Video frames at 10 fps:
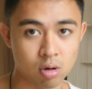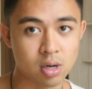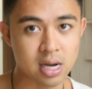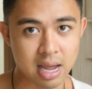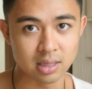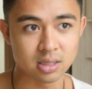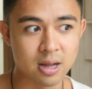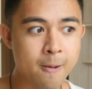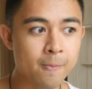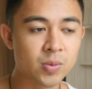thirty days.
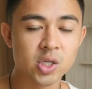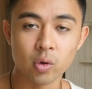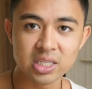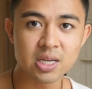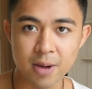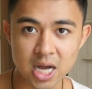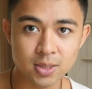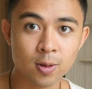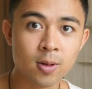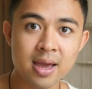So is it
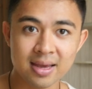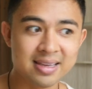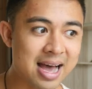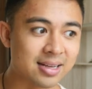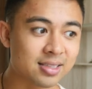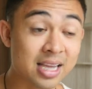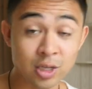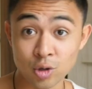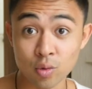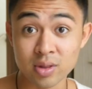possible? Yes.
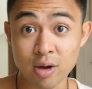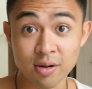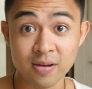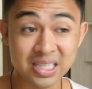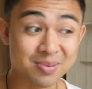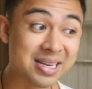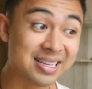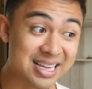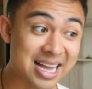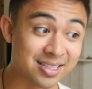Can you do it without investment?
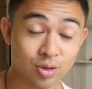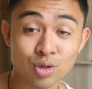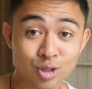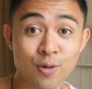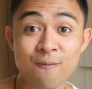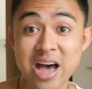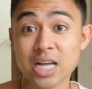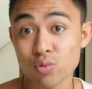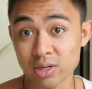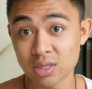Yes. There's also
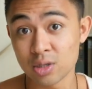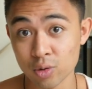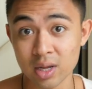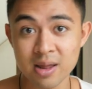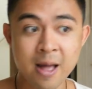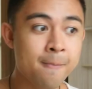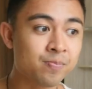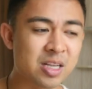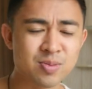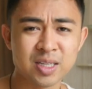fast ways to do it,
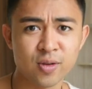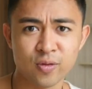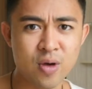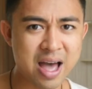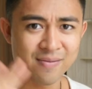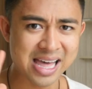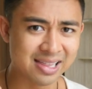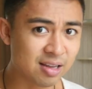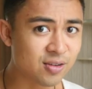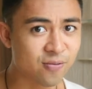especially if you have
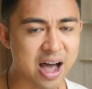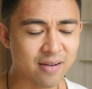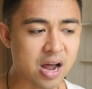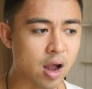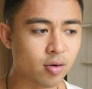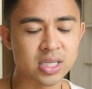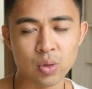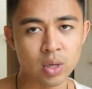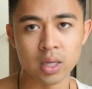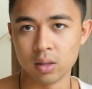at least five dollars,
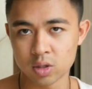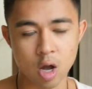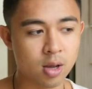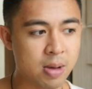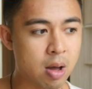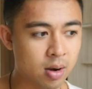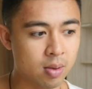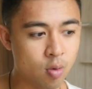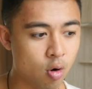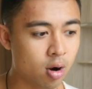and we talk about
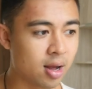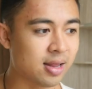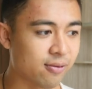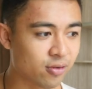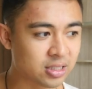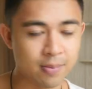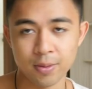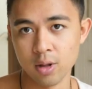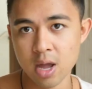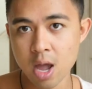it more, like for
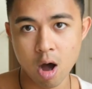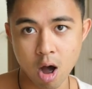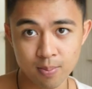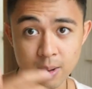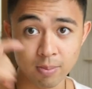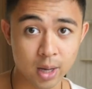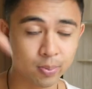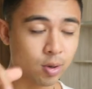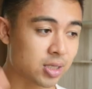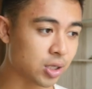example, on my blog
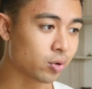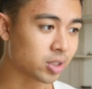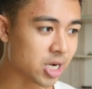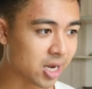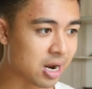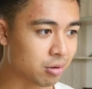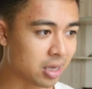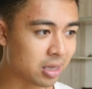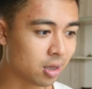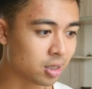post, so you could check it
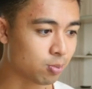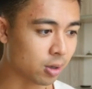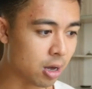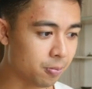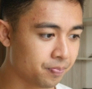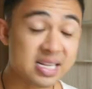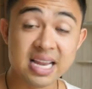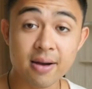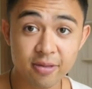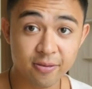out in links below.
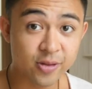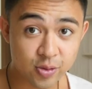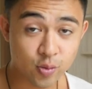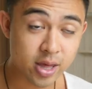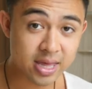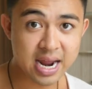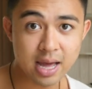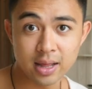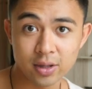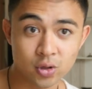Now, the fifth way that I
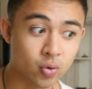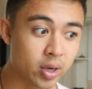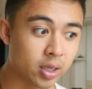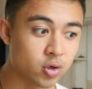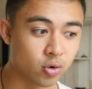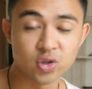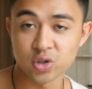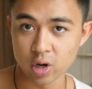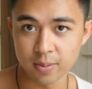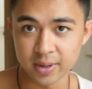like doing to also
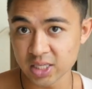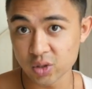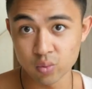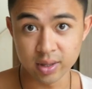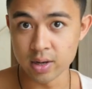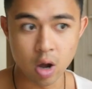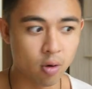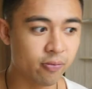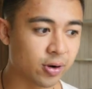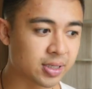start a business with
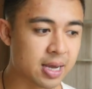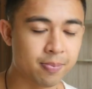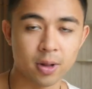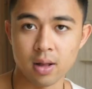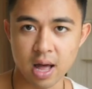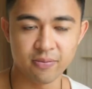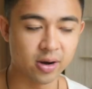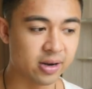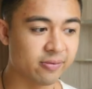no, for example, upfront